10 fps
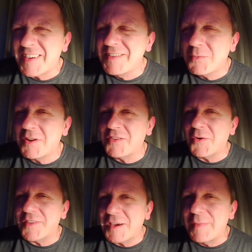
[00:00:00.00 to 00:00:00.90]
one or two
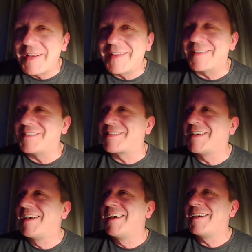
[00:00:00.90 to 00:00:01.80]
of the comedians
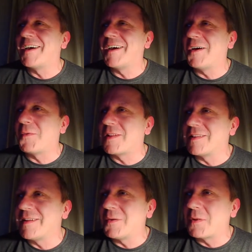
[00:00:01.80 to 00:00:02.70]
will
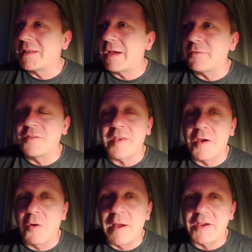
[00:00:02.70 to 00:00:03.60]
laugh and say,
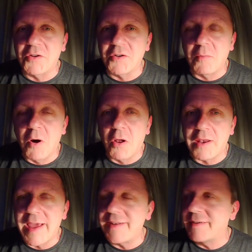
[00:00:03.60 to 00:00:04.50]
"Oh my God, not more
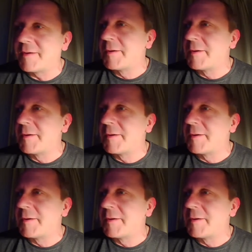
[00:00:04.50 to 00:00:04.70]
lead,"